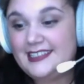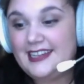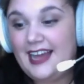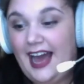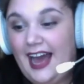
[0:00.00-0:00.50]

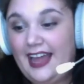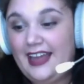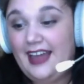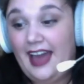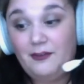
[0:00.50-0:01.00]

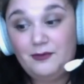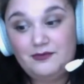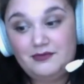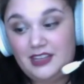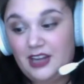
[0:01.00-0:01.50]
I have,
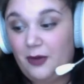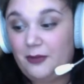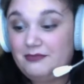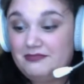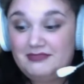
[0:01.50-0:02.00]

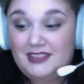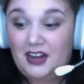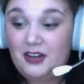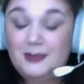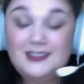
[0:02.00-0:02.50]

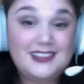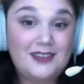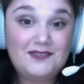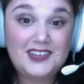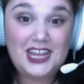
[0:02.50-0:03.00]
there have been
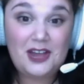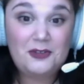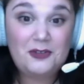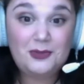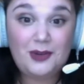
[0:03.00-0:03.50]
some
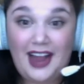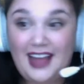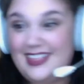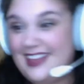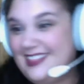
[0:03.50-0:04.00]
videos where
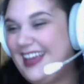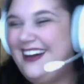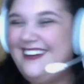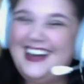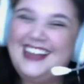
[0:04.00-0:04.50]
I think like,
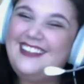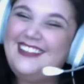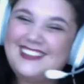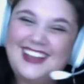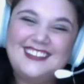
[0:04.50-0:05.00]
oh, I love
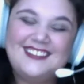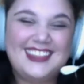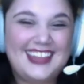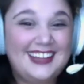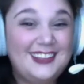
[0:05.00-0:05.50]
this costume.
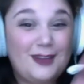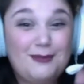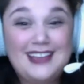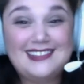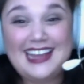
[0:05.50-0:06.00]
I think I look
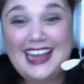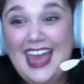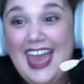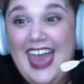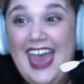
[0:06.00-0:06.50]
amazing.
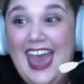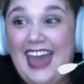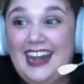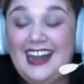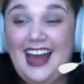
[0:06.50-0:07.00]

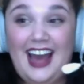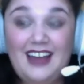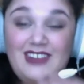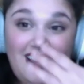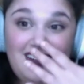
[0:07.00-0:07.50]
And
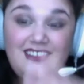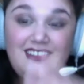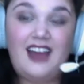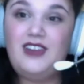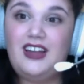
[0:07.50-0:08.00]
I've gotten
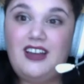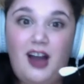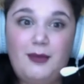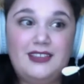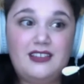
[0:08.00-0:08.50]

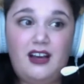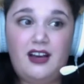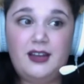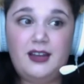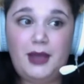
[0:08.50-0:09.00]
comments
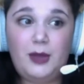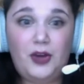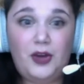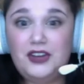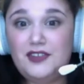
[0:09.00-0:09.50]
on my
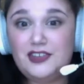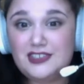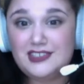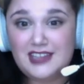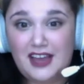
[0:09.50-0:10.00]

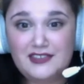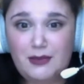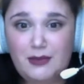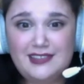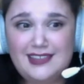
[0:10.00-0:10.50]
WandaVision stuff.
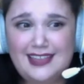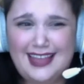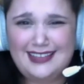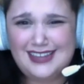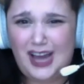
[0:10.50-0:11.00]
Someone
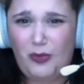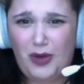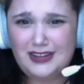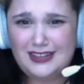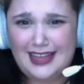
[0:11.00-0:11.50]
said, that's not
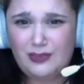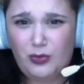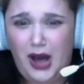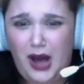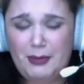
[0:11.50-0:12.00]
Wanda, that's
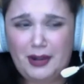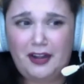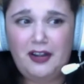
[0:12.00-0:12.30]
Whopper.